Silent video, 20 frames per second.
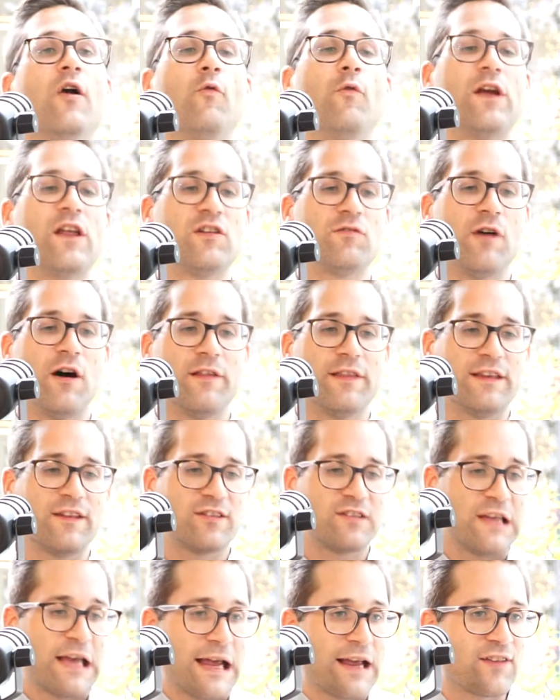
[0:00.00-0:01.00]
We do all
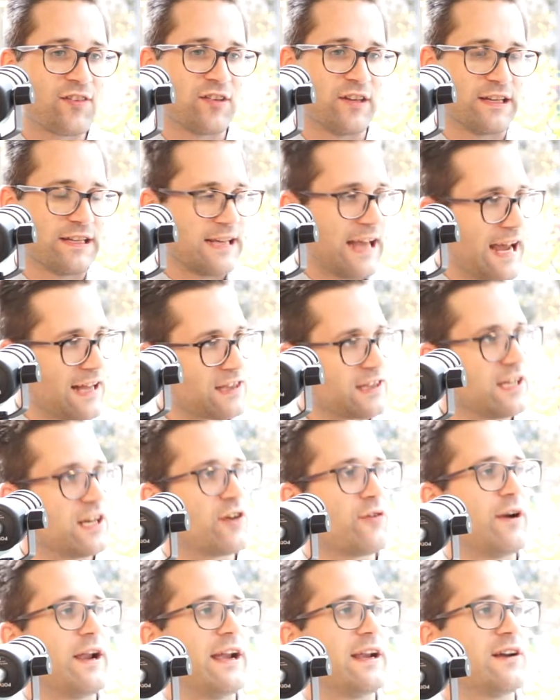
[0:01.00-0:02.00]
these things to get the
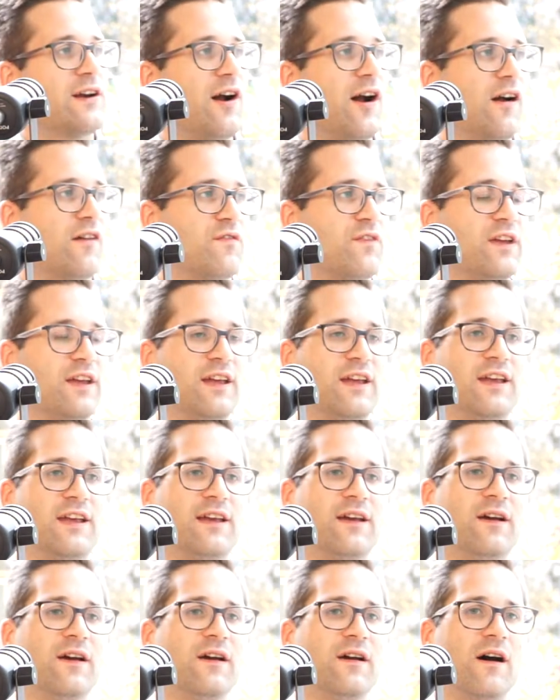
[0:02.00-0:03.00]
great
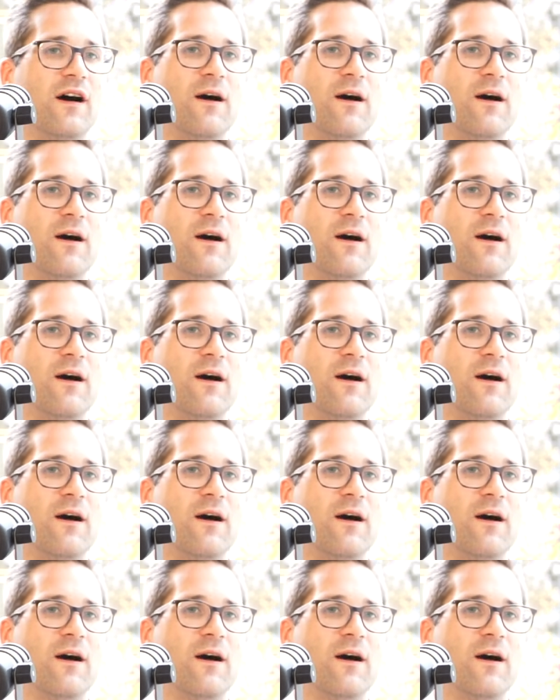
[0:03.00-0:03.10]
coffee.